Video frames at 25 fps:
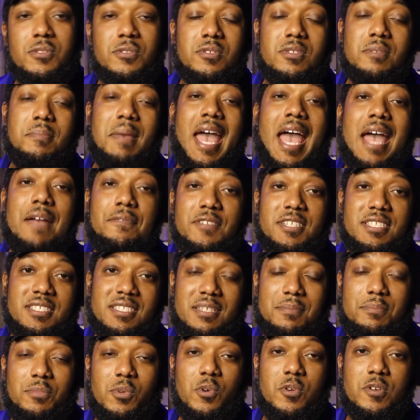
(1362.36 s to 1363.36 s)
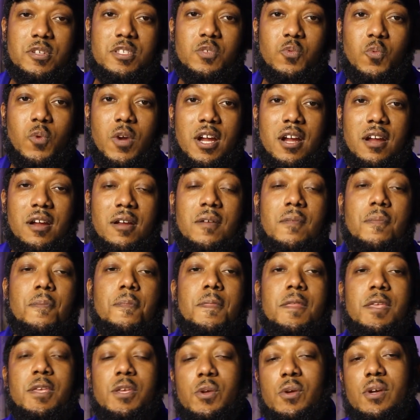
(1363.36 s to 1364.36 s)
some advocacy boards where
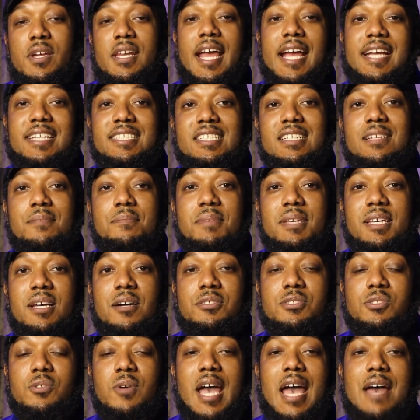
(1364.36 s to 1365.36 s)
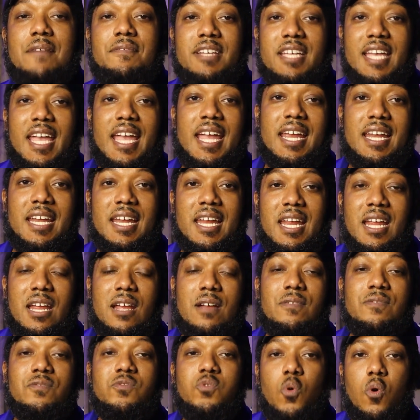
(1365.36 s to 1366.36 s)
you can actually be also
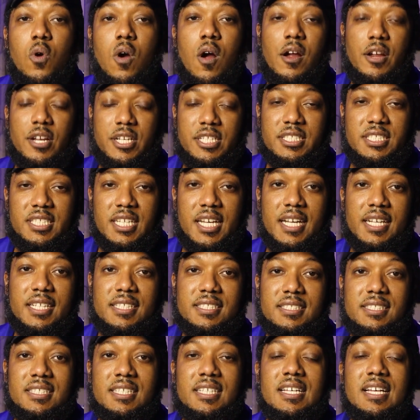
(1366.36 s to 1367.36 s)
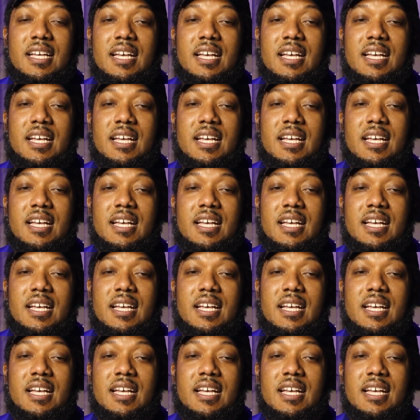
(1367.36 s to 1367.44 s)
advocating for architects